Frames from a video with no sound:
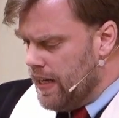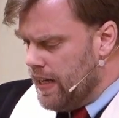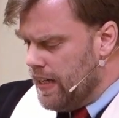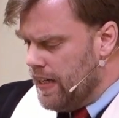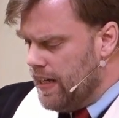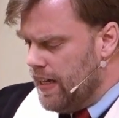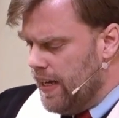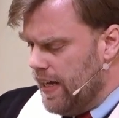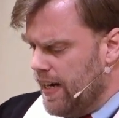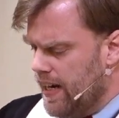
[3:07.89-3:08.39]

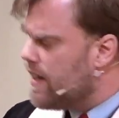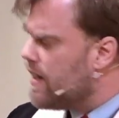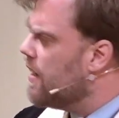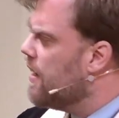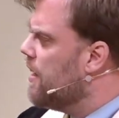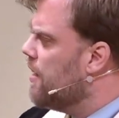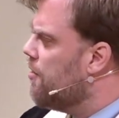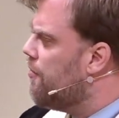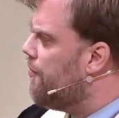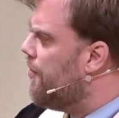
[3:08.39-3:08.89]
In it,
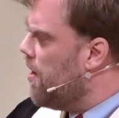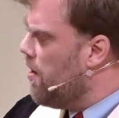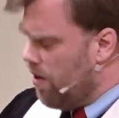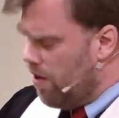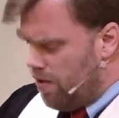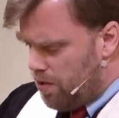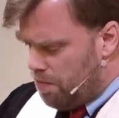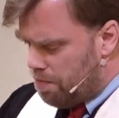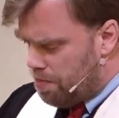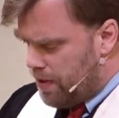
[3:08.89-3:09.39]

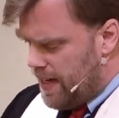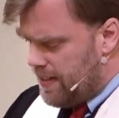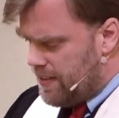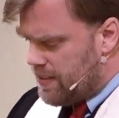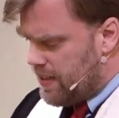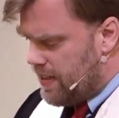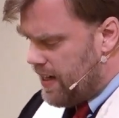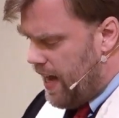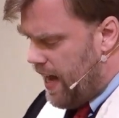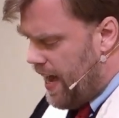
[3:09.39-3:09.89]
Ferrell plays
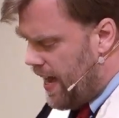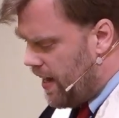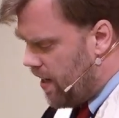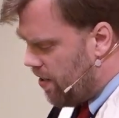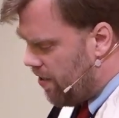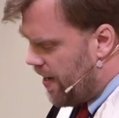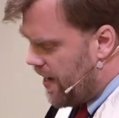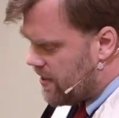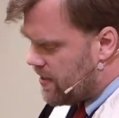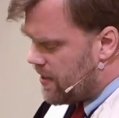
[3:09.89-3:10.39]
an
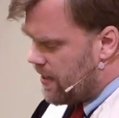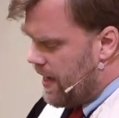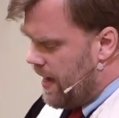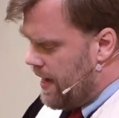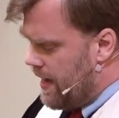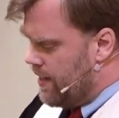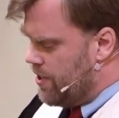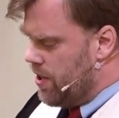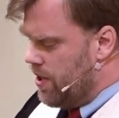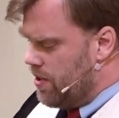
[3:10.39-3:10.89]
IRS
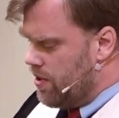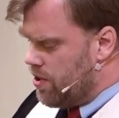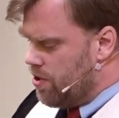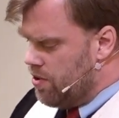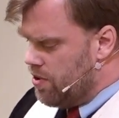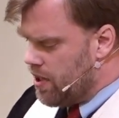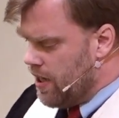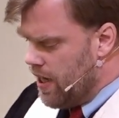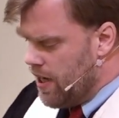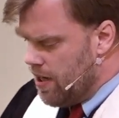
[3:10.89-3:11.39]
agent
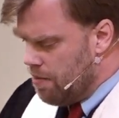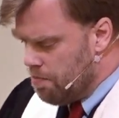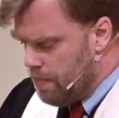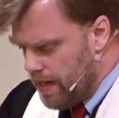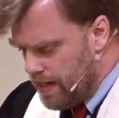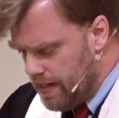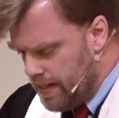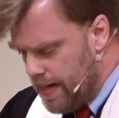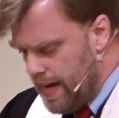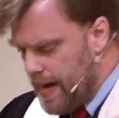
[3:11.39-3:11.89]
whose
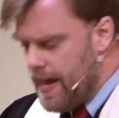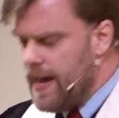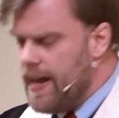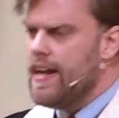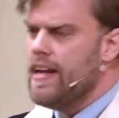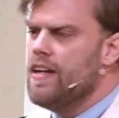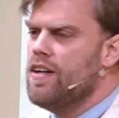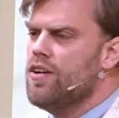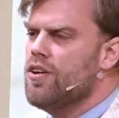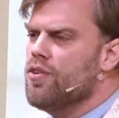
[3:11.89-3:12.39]

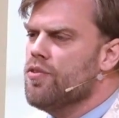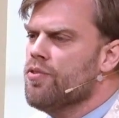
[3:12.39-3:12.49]
mundane,